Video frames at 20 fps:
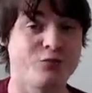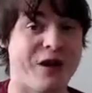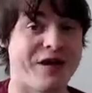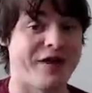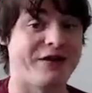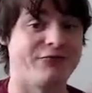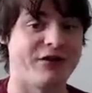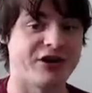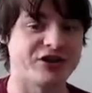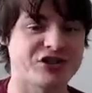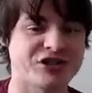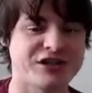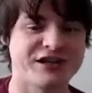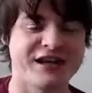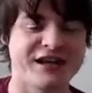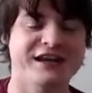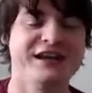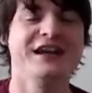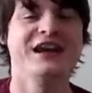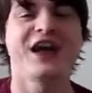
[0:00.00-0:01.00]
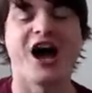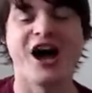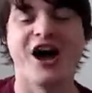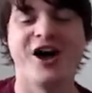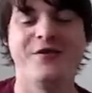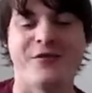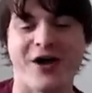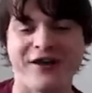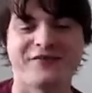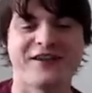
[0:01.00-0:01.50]
where they registered it.
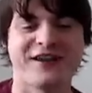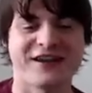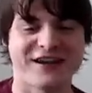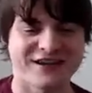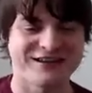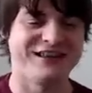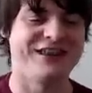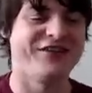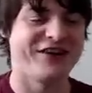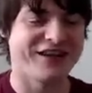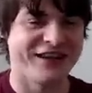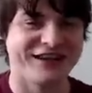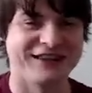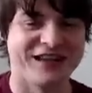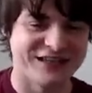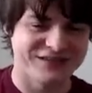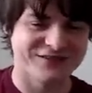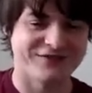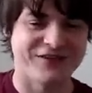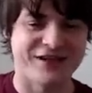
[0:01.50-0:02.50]
I think living in Las